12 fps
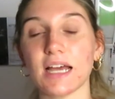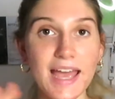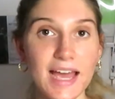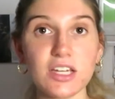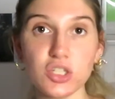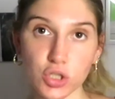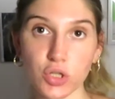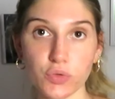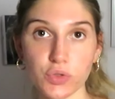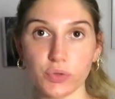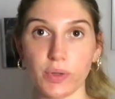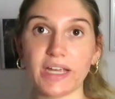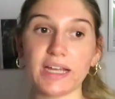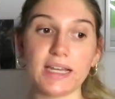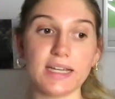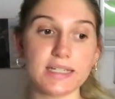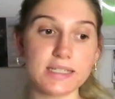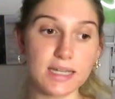I had to go to
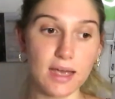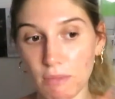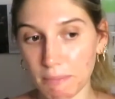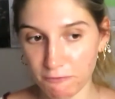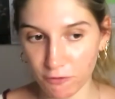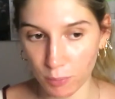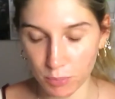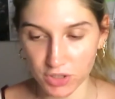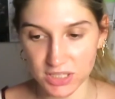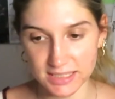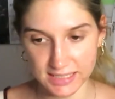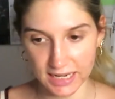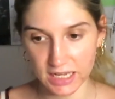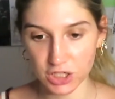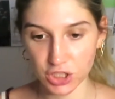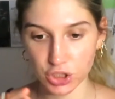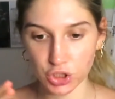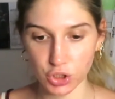England from the
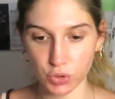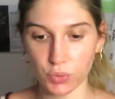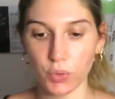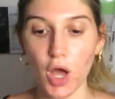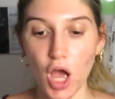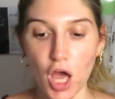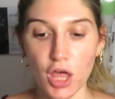2nd to